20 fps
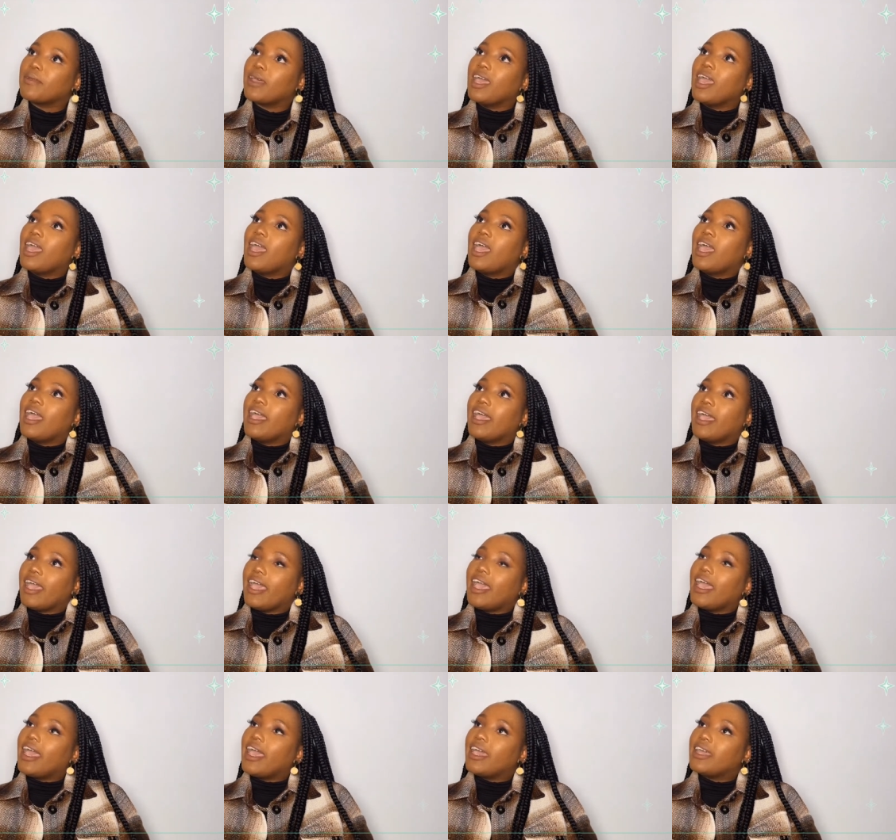
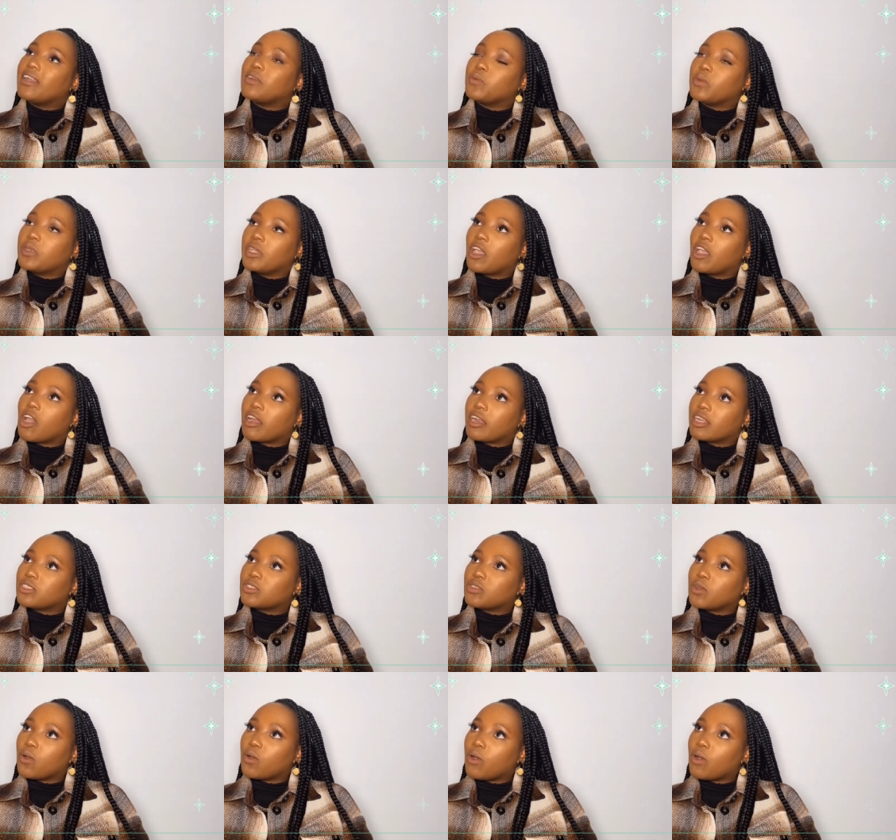Oh. And we got a
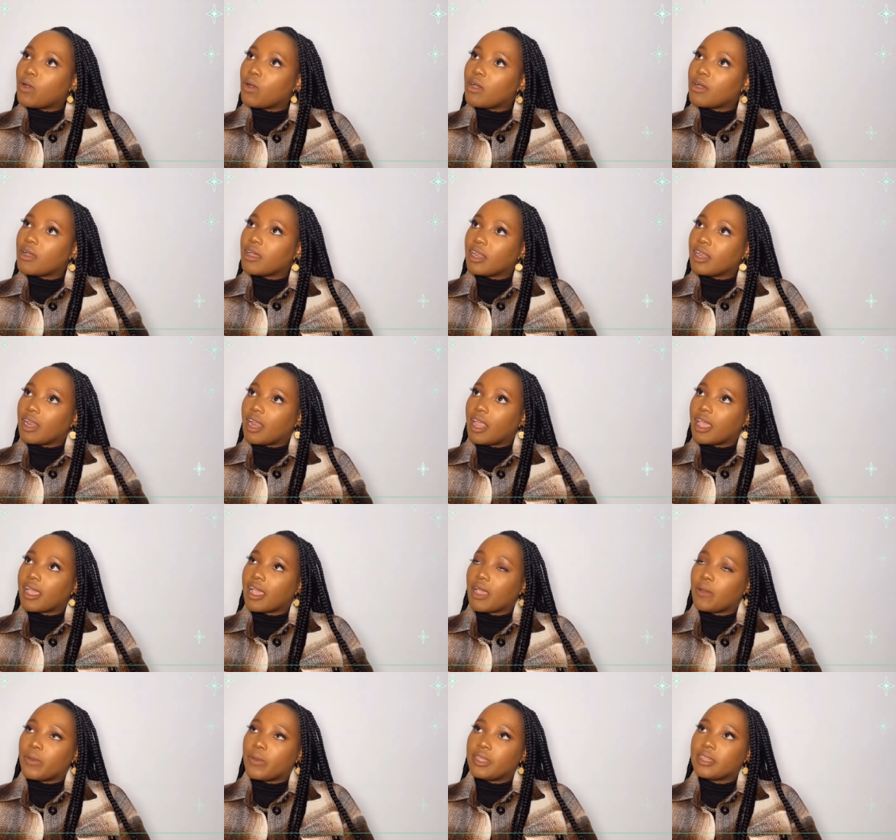tour, like I
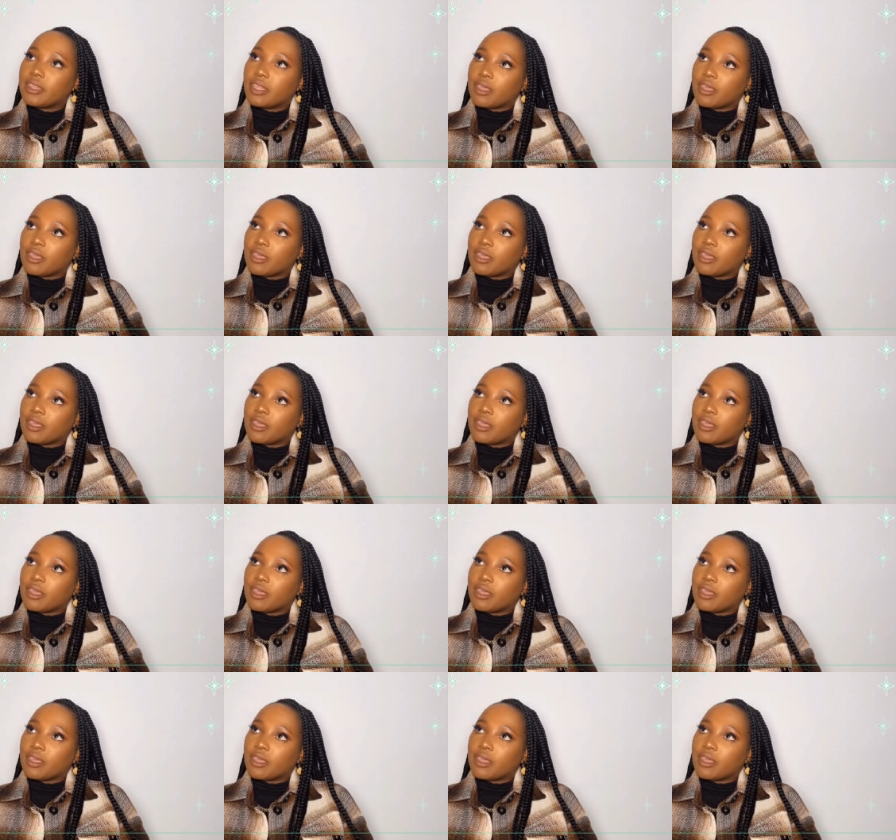went there